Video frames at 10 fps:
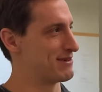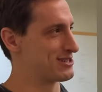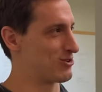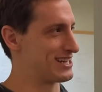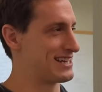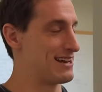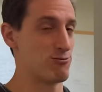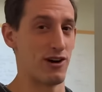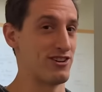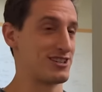2010,
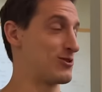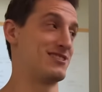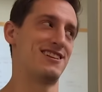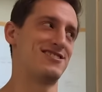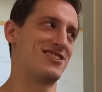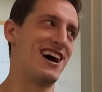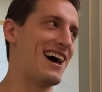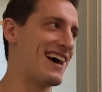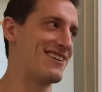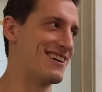whether it's coincidence or not, I
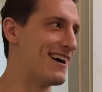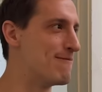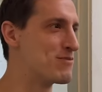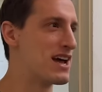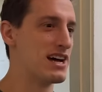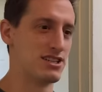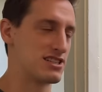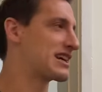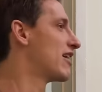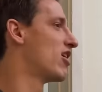don't know,
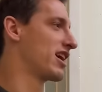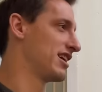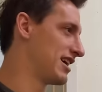skyrocketed up.